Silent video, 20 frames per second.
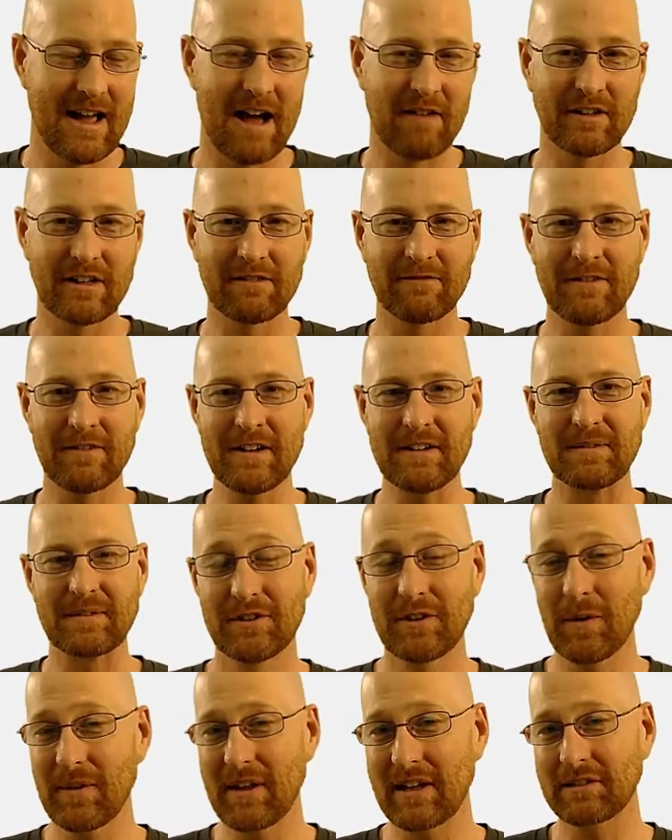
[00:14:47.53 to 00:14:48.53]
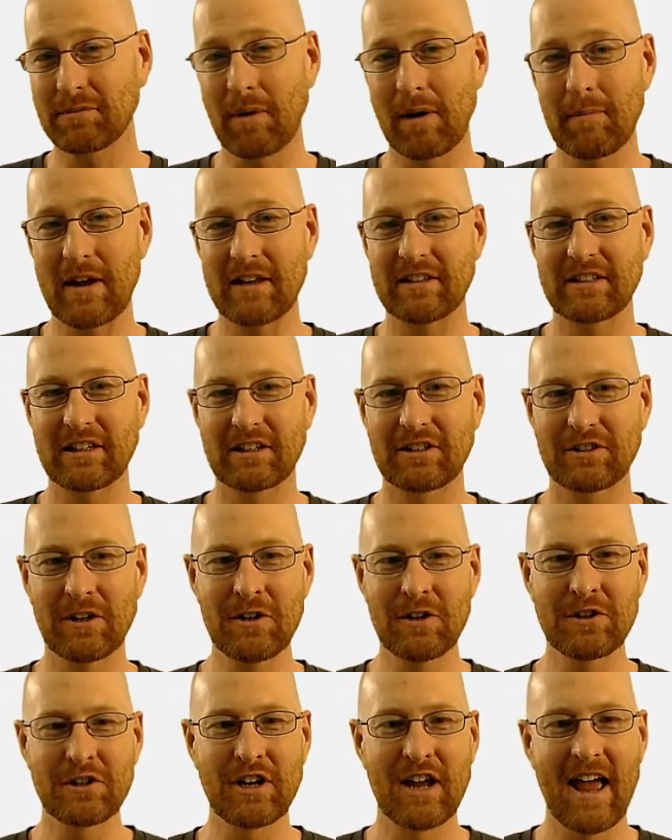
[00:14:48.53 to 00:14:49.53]
have a lot of fun. So that's my basic
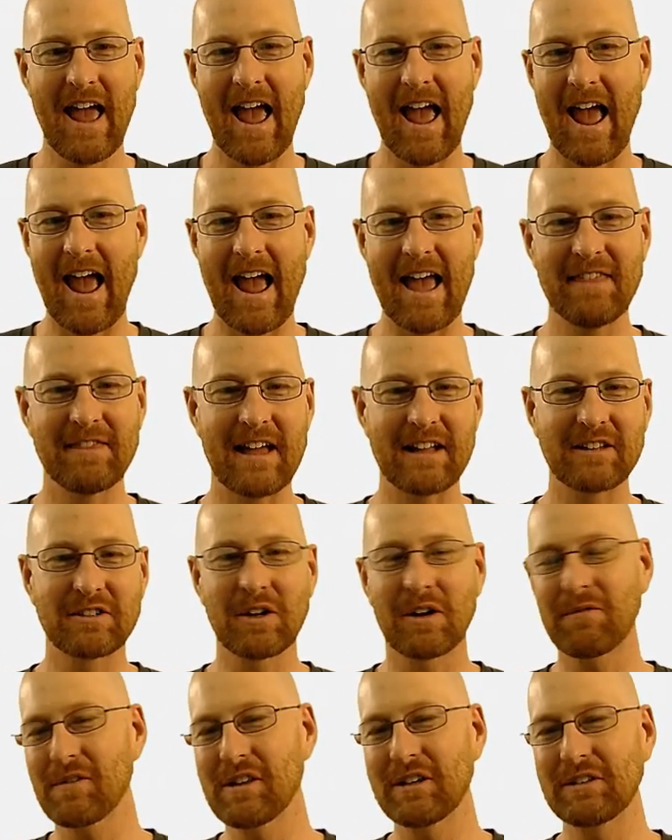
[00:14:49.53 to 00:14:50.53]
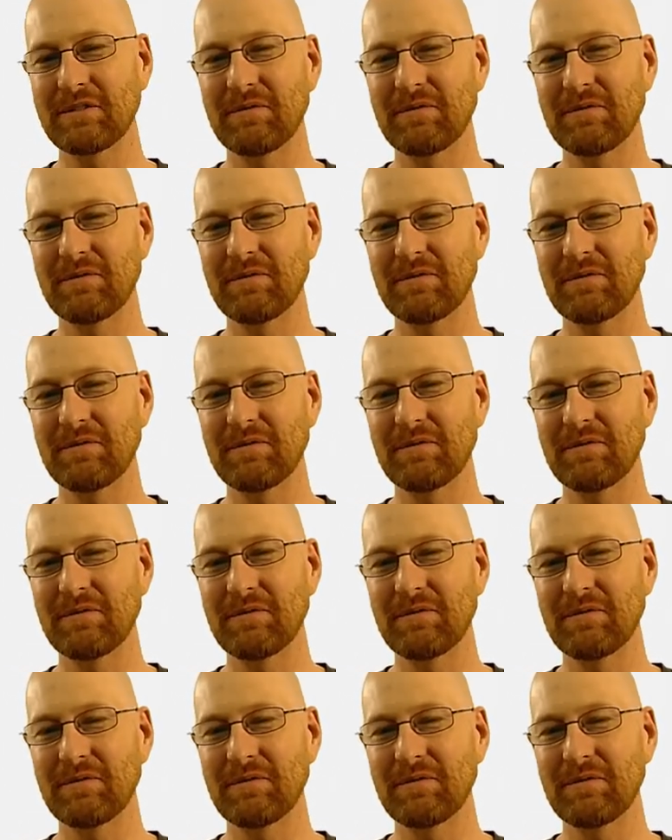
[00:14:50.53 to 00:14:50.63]
search. And that's all for